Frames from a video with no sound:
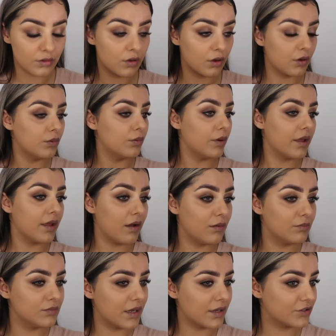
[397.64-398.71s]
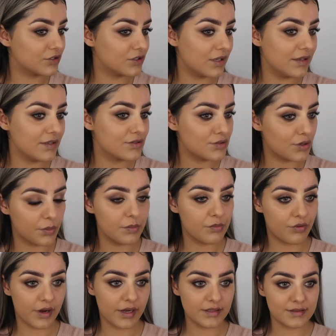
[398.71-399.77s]
no, I'm actually so
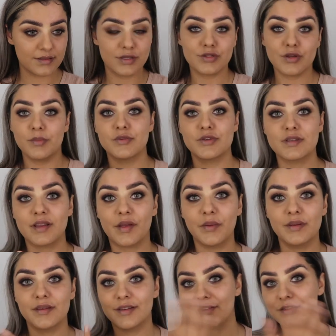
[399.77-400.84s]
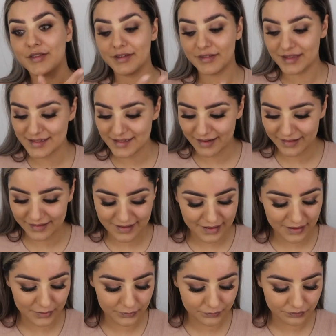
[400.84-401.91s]
impressed. So I'm just going to do the other side
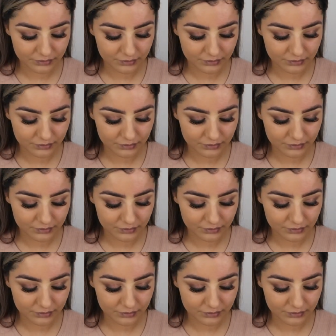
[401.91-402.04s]
now.